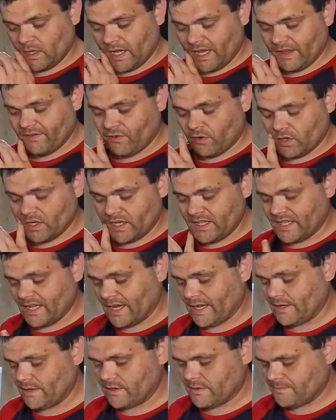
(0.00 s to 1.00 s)
I've only
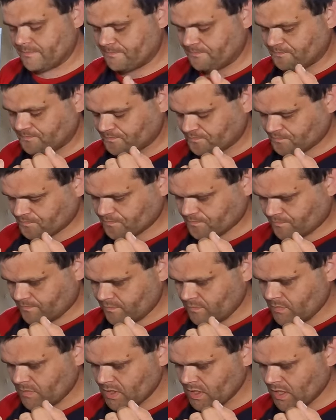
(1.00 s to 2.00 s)
done
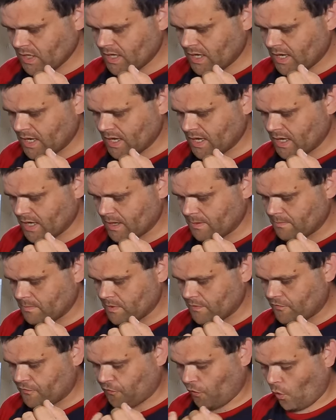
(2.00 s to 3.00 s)

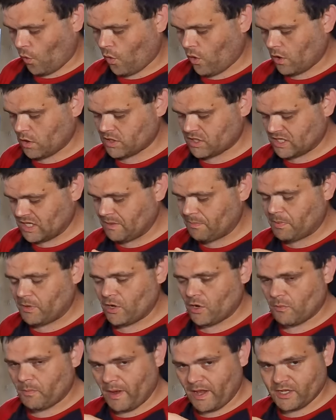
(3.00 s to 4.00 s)
four
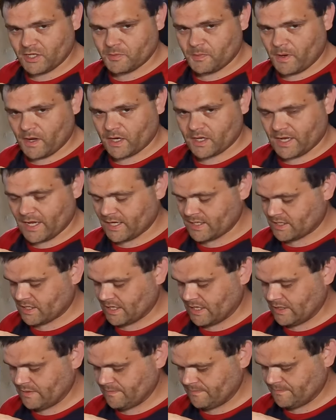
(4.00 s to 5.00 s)
CPU benchmark
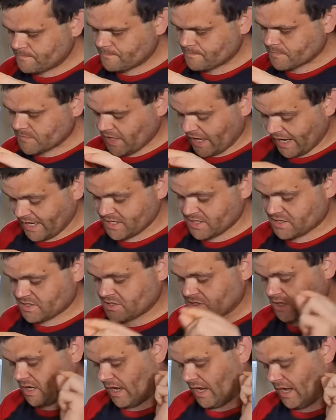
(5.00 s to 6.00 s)

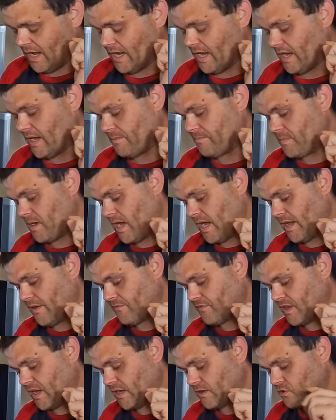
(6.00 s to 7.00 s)
tests.
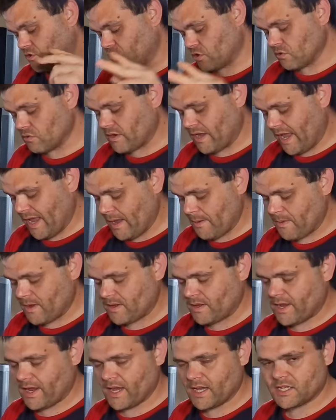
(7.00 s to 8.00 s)
I've done two
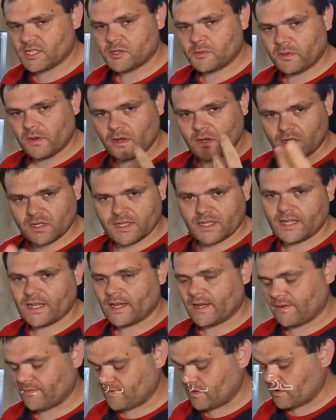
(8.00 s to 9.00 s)
gaming tests because they
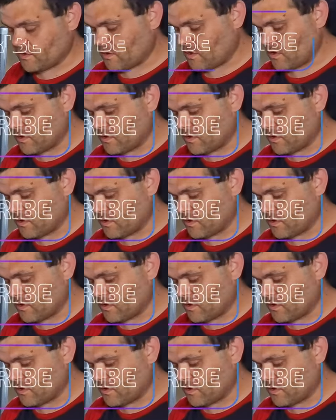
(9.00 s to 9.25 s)
have their